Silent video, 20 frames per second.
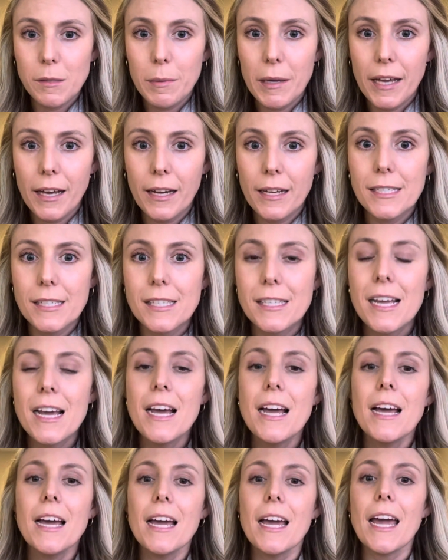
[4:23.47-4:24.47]
because
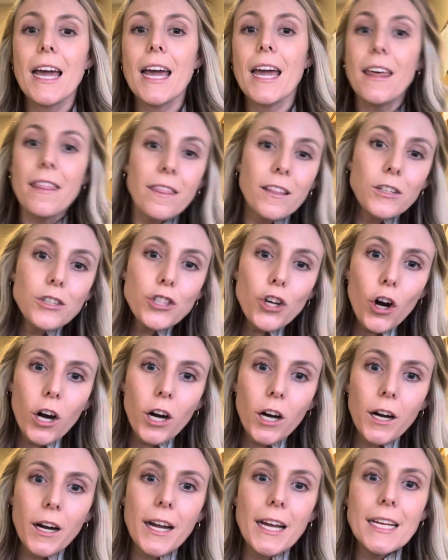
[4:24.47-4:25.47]
in the
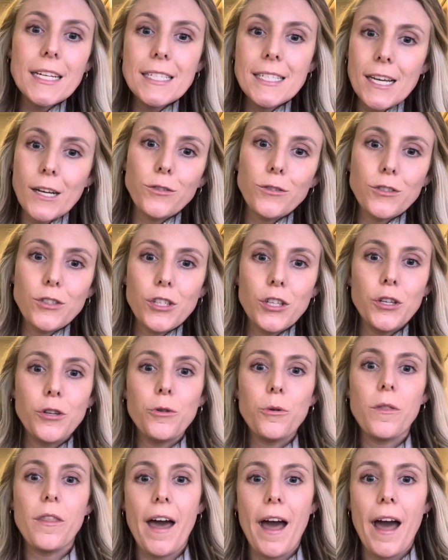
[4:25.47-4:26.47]
chart it tells
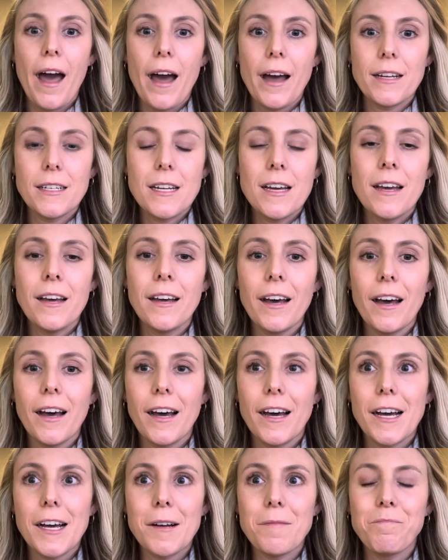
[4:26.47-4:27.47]
you that
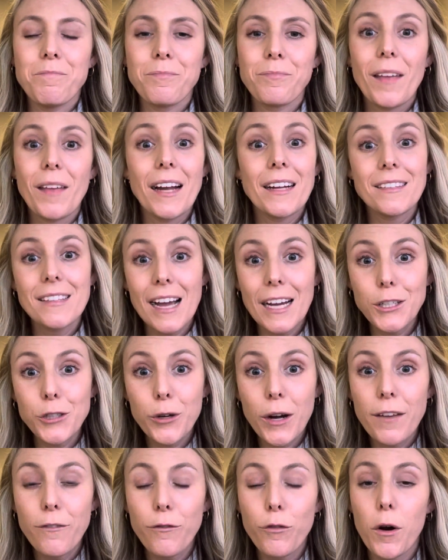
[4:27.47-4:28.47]

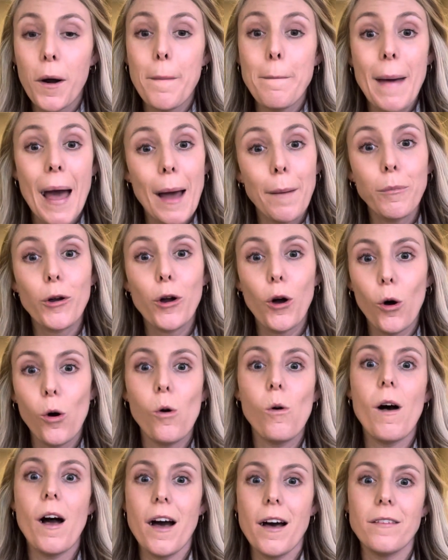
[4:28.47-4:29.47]
titrate for a MAP
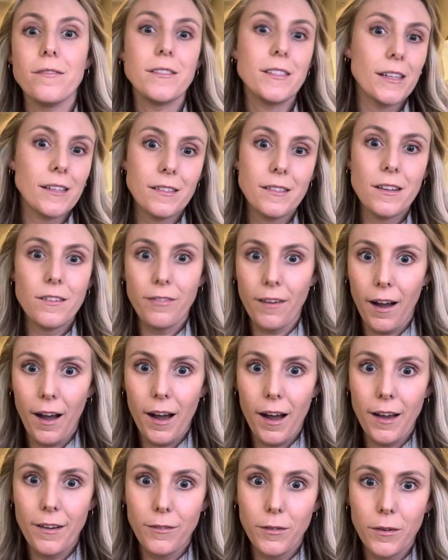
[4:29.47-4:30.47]
goal of
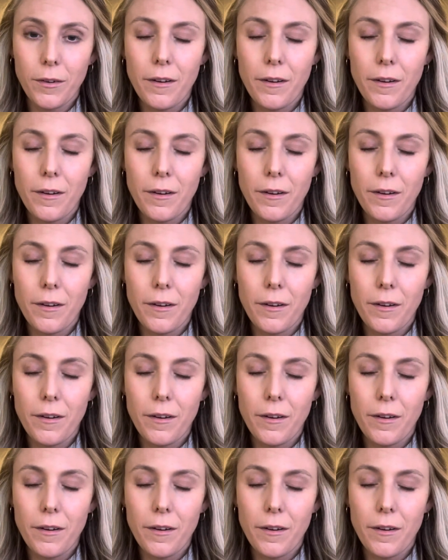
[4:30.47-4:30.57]
65,